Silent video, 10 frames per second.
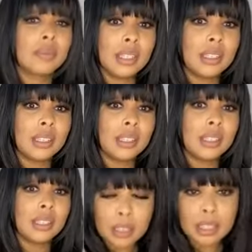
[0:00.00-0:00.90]

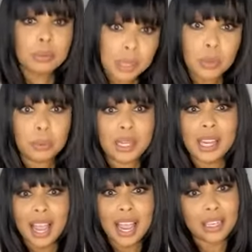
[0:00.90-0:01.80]
the split will be
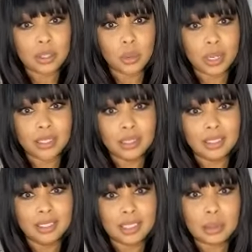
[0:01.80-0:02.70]
80-20.
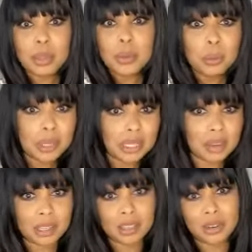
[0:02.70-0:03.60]
The split will be
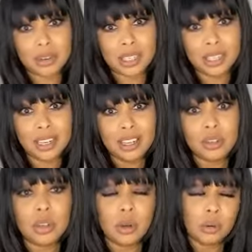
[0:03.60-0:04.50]
70-30.
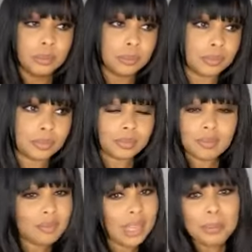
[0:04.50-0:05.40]
So,
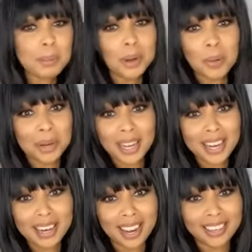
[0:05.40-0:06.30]
and people don't want to
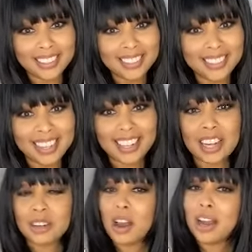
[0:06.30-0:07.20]
hear that. They're
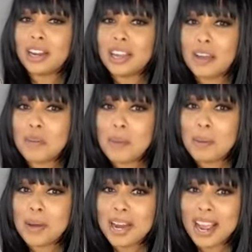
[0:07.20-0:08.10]
like, no, I gave you my
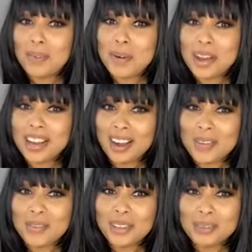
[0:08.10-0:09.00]
money. I
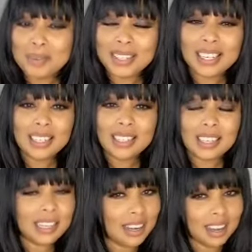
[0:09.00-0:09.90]
want 50%. It's
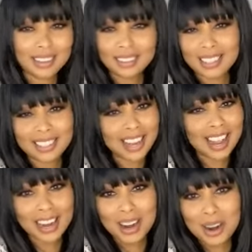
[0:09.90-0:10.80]
like, no, that's not
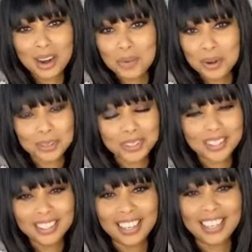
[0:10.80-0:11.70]
how that works.